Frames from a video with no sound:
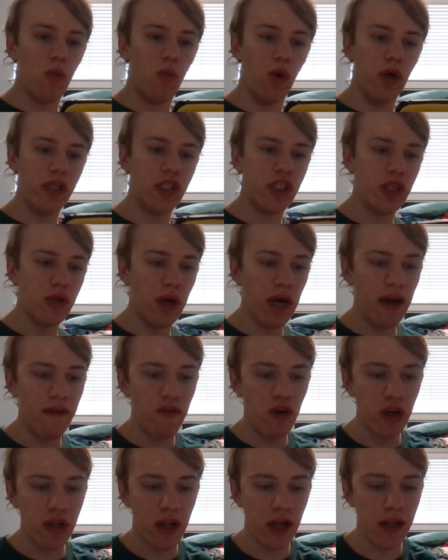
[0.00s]
Would you
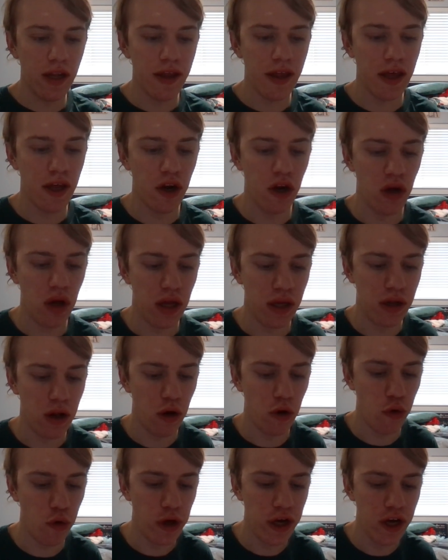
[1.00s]
ever consider a
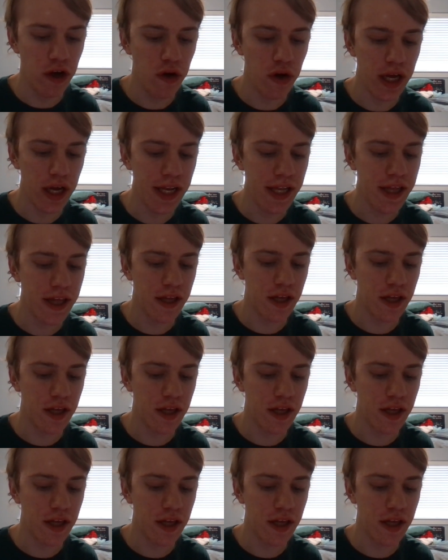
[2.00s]
career in